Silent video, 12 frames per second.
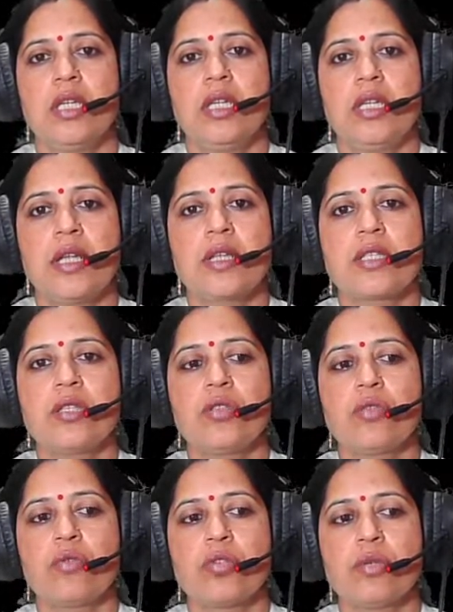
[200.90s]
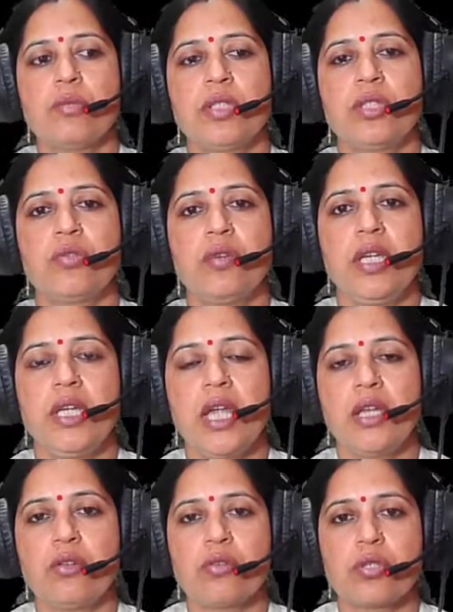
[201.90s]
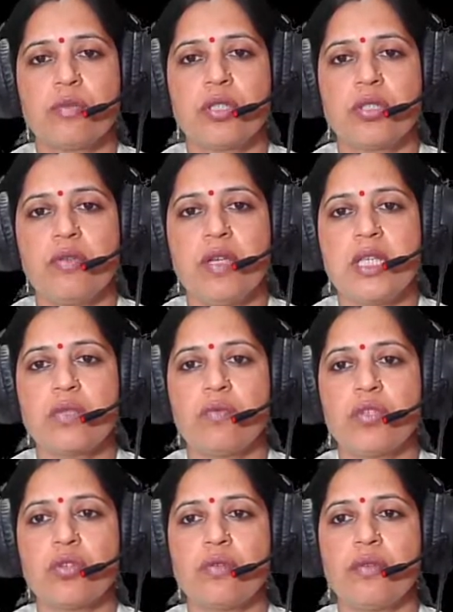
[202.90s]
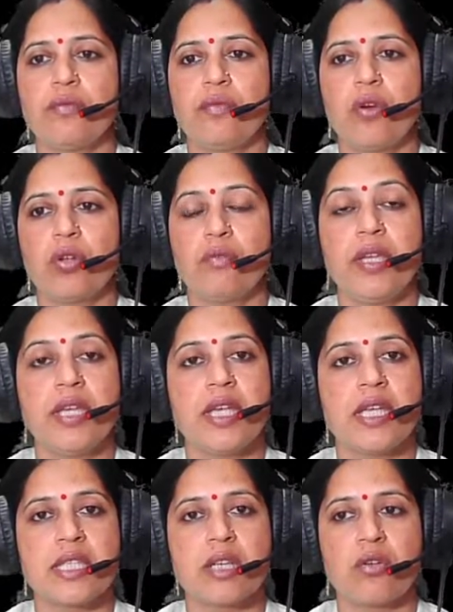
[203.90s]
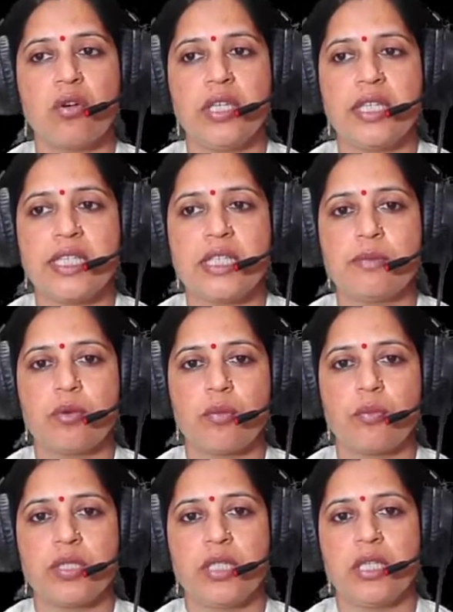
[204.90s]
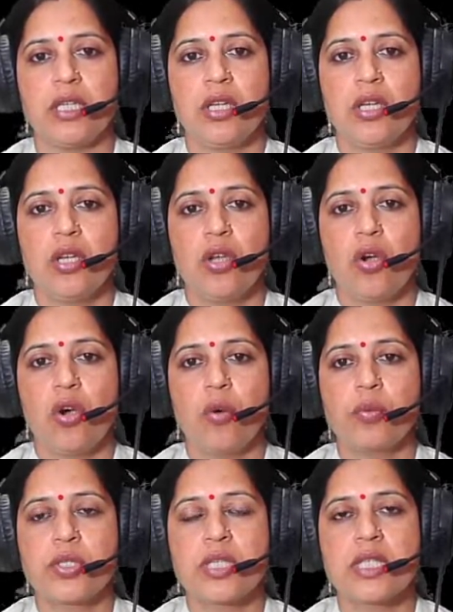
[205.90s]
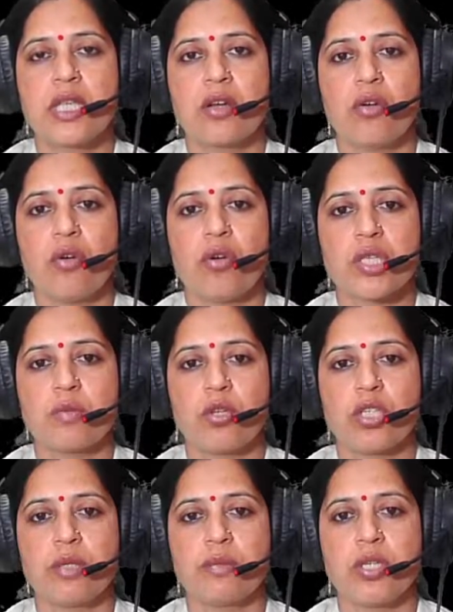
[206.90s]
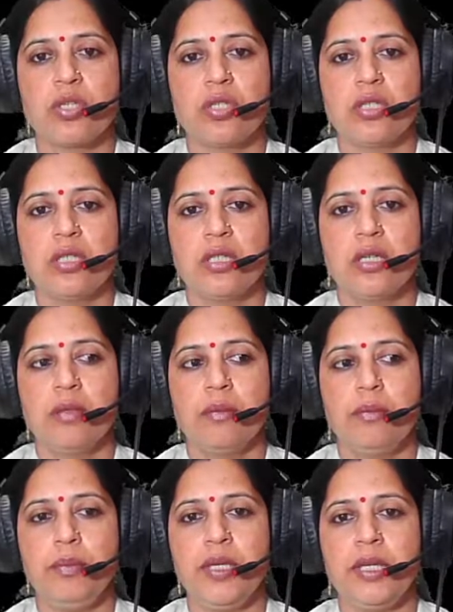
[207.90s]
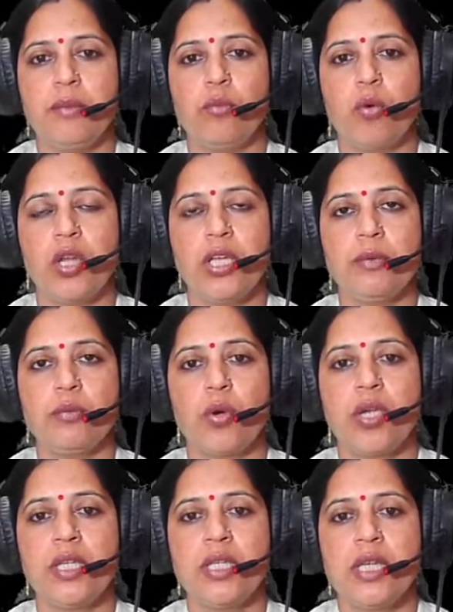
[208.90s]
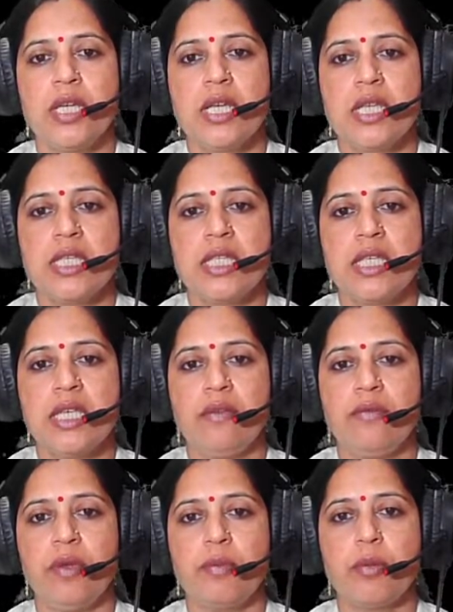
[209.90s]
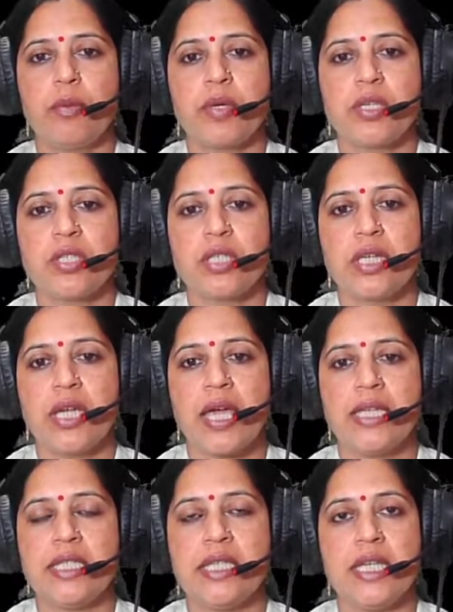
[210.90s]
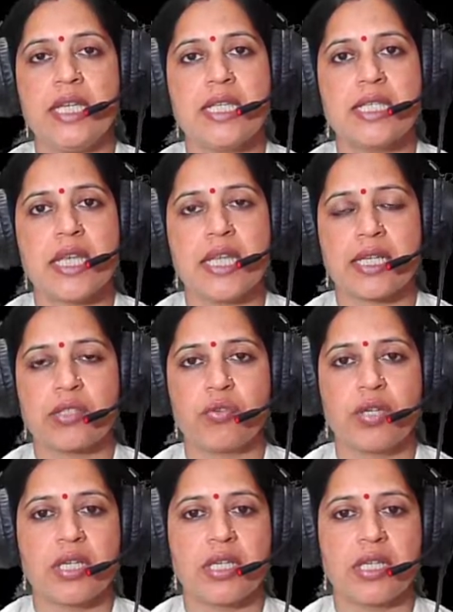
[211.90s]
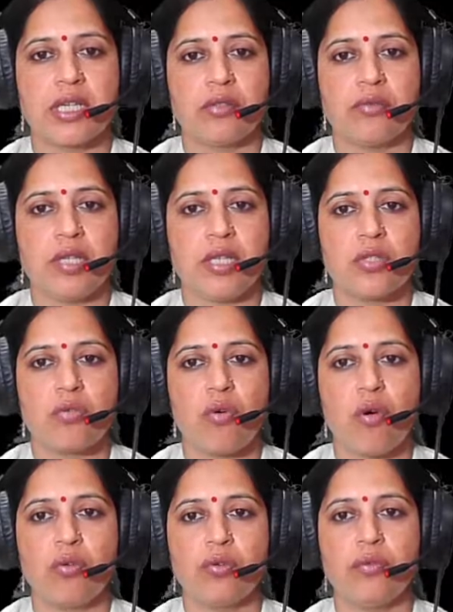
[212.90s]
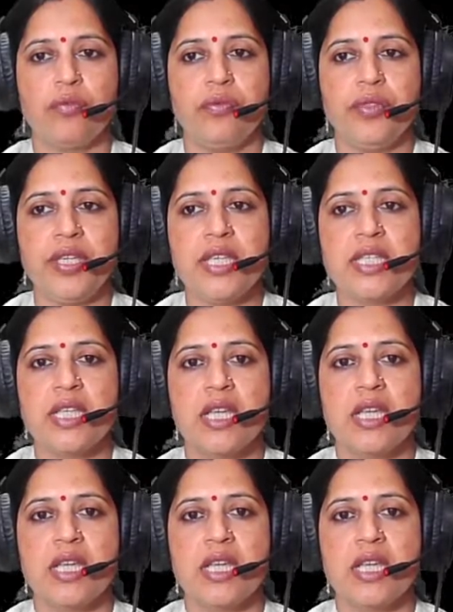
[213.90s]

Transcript: Next is the question number 3, and the question number 3 is which of the following is the colligative property? Options are osmotic pressure, B, boiling point, C, vapor pressure, and D is electrical conductivity. So out of these